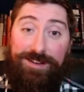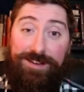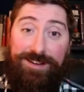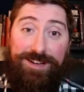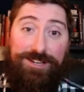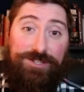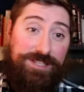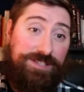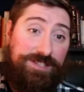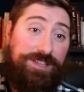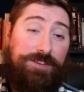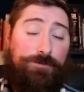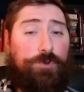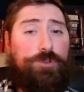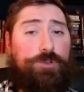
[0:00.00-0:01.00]
So this is
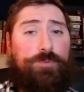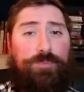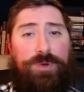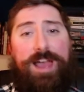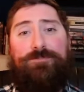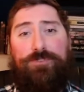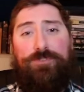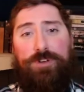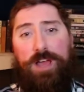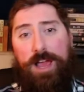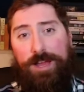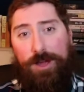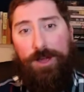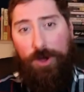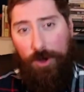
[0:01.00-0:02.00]
Life of William Bradford.
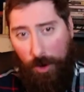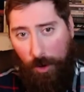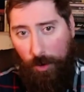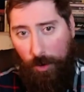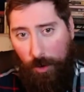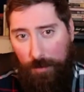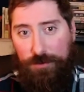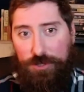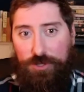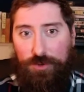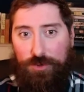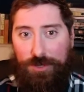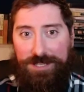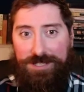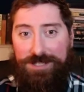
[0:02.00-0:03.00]
I hope you
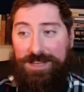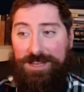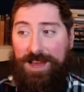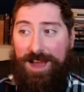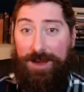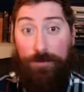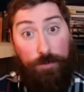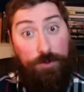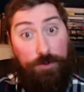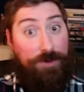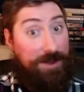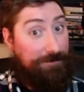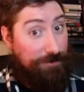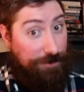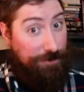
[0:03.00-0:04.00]
enjoyed this. William
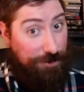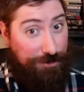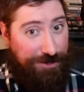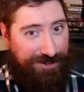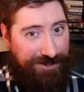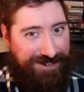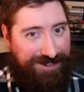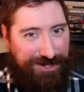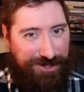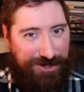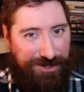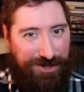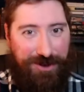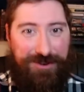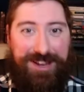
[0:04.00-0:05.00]
Bradford Jr., I
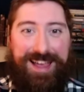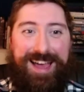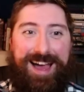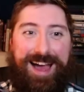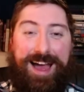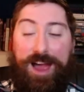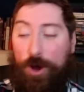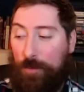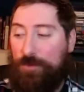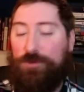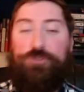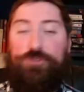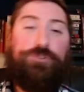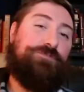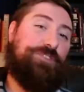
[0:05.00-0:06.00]
should note. I hope you
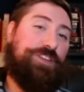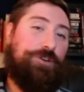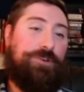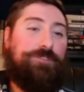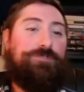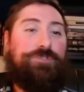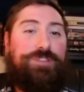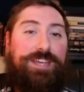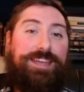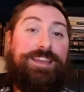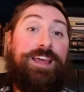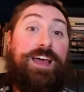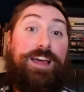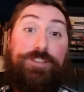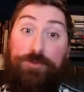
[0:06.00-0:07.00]
enjoyed the video. If you
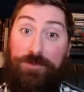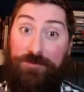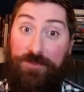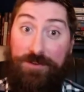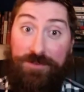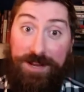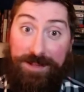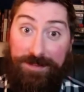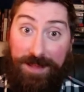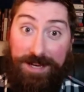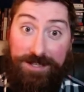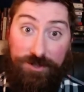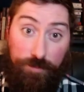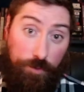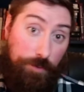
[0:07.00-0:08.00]
did, do me a favor and hit
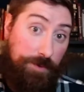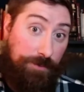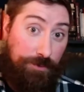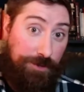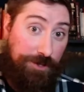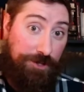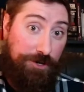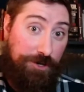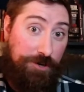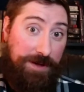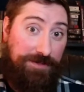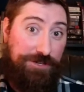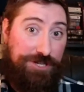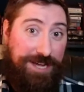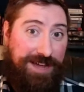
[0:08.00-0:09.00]
like so more people can learn
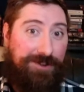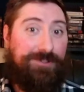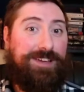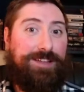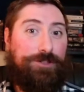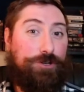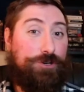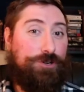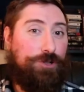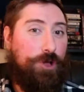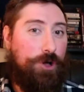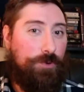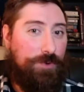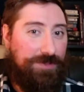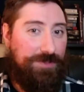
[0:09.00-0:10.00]
about the channel and learn
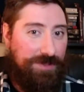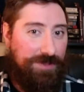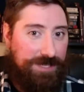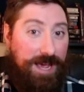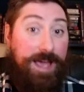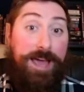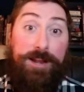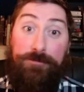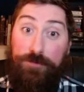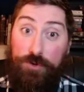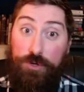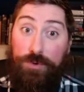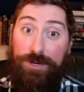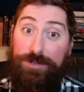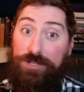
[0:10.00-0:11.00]
along with us. And if you're
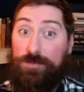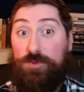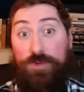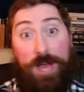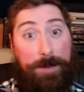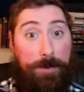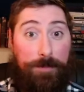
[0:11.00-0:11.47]
new here, subscribe.